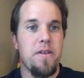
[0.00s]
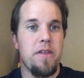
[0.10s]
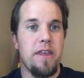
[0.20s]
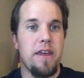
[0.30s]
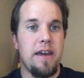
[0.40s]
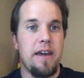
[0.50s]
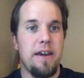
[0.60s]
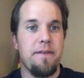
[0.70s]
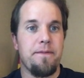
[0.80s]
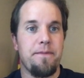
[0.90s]

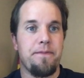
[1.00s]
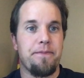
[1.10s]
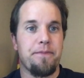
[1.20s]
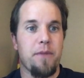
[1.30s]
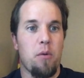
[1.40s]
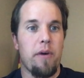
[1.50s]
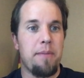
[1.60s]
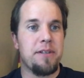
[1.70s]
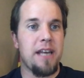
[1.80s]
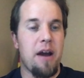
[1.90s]
the
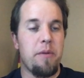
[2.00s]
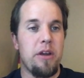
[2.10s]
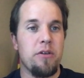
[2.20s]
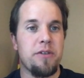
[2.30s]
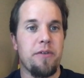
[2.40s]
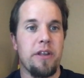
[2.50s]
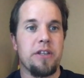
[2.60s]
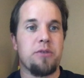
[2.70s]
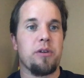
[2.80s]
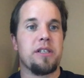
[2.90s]
website we used for
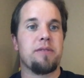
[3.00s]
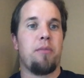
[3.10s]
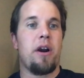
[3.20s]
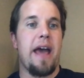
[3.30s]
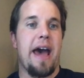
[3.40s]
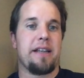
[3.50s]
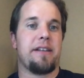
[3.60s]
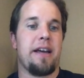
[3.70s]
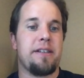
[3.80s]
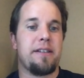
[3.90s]
this was Smart
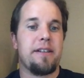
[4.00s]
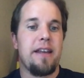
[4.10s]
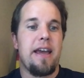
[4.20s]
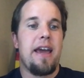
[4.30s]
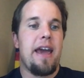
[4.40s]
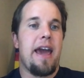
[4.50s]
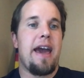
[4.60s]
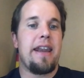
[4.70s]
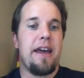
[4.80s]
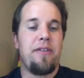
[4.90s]
Assets.
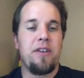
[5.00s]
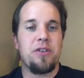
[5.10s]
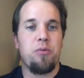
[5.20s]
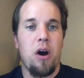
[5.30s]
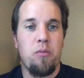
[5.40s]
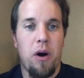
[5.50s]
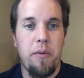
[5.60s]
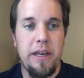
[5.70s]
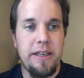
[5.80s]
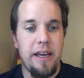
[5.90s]
And in this one, what
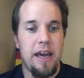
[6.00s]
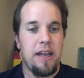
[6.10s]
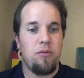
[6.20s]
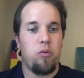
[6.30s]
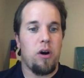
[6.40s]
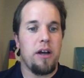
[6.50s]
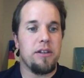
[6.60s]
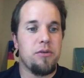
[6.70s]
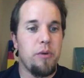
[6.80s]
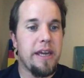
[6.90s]
we did
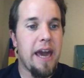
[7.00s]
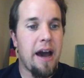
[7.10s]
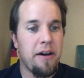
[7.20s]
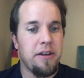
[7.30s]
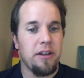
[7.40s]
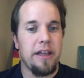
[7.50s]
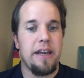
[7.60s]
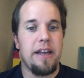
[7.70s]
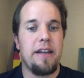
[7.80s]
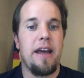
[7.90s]
was we
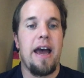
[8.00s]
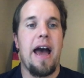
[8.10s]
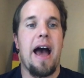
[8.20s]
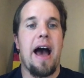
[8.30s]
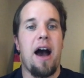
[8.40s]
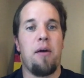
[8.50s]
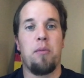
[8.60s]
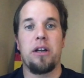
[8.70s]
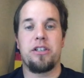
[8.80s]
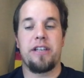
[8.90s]
calculated how
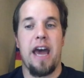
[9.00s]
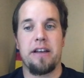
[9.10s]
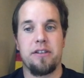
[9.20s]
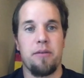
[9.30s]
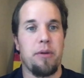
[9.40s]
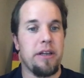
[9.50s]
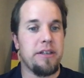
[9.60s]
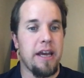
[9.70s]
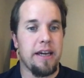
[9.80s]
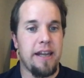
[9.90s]
much taxes are being
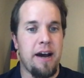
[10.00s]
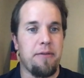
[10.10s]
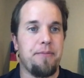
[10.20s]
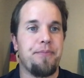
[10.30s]
taken out.